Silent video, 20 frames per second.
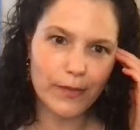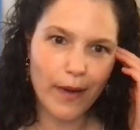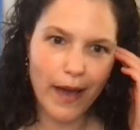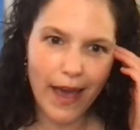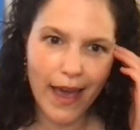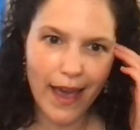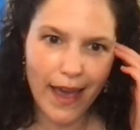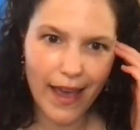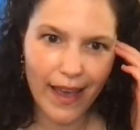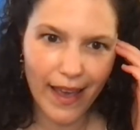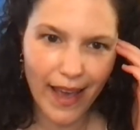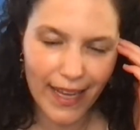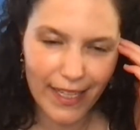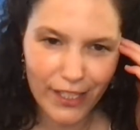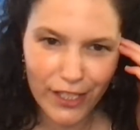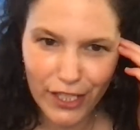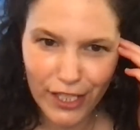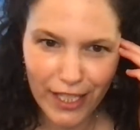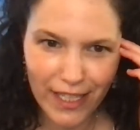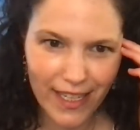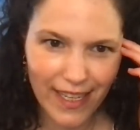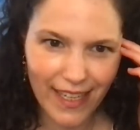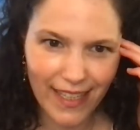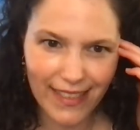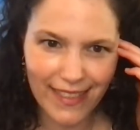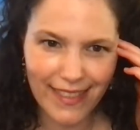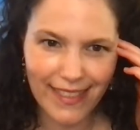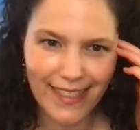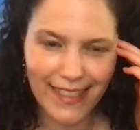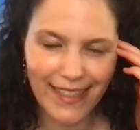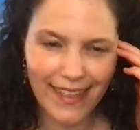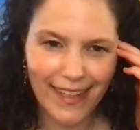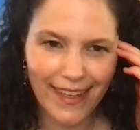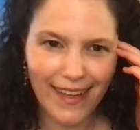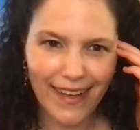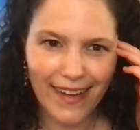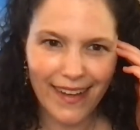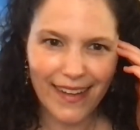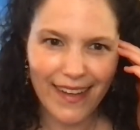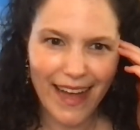way. I shouldn't.
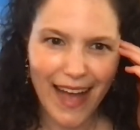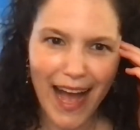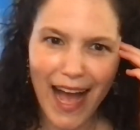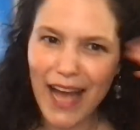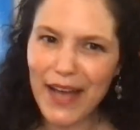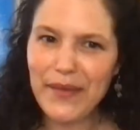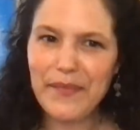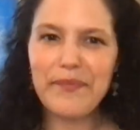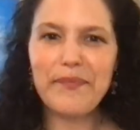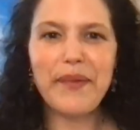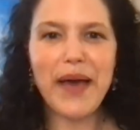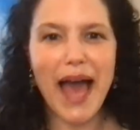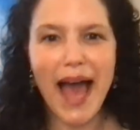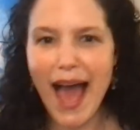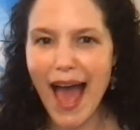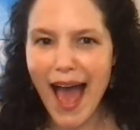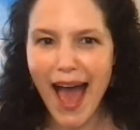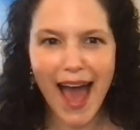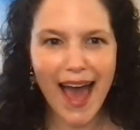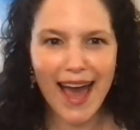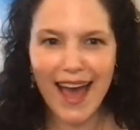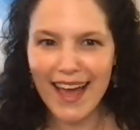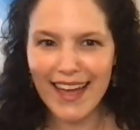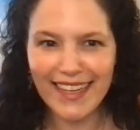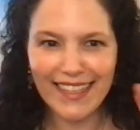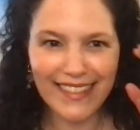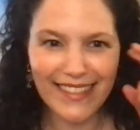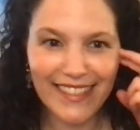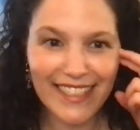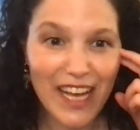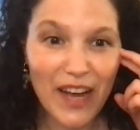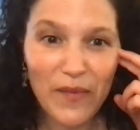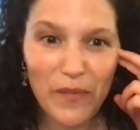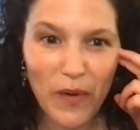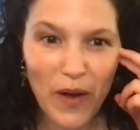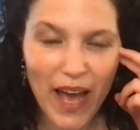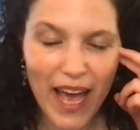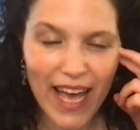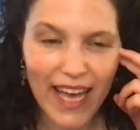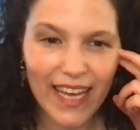I'm bad in some
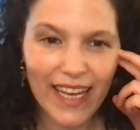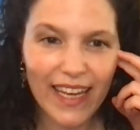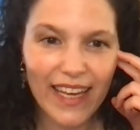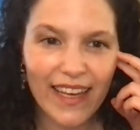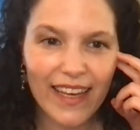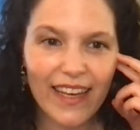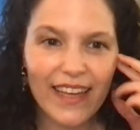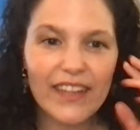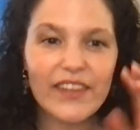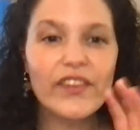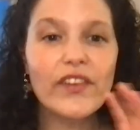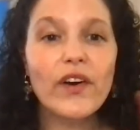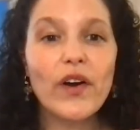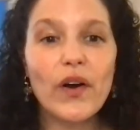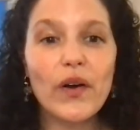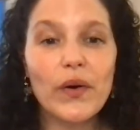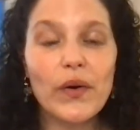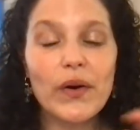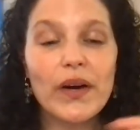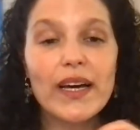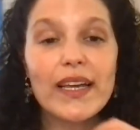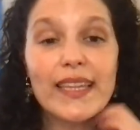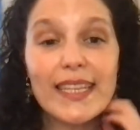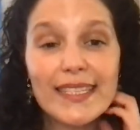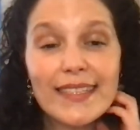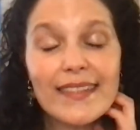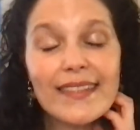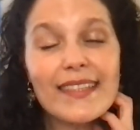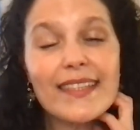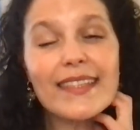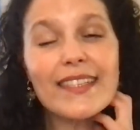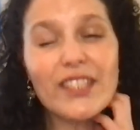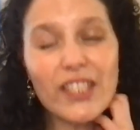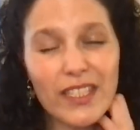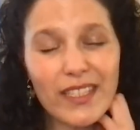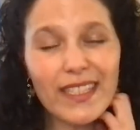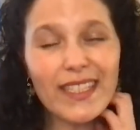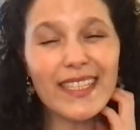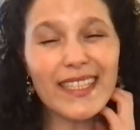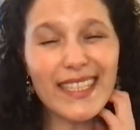way. No, this is
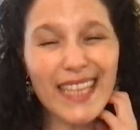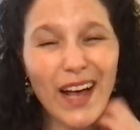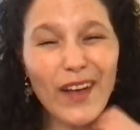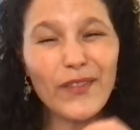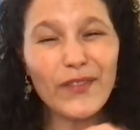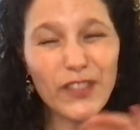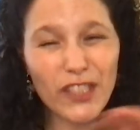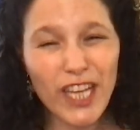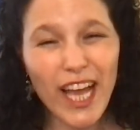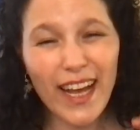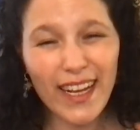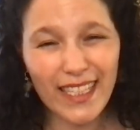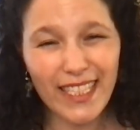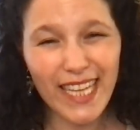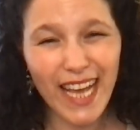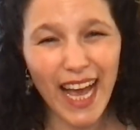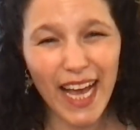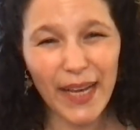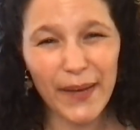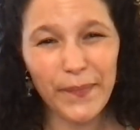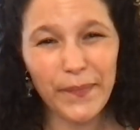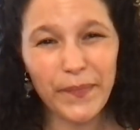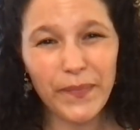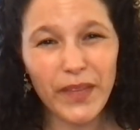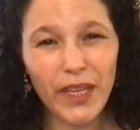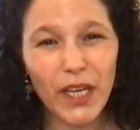just self check time.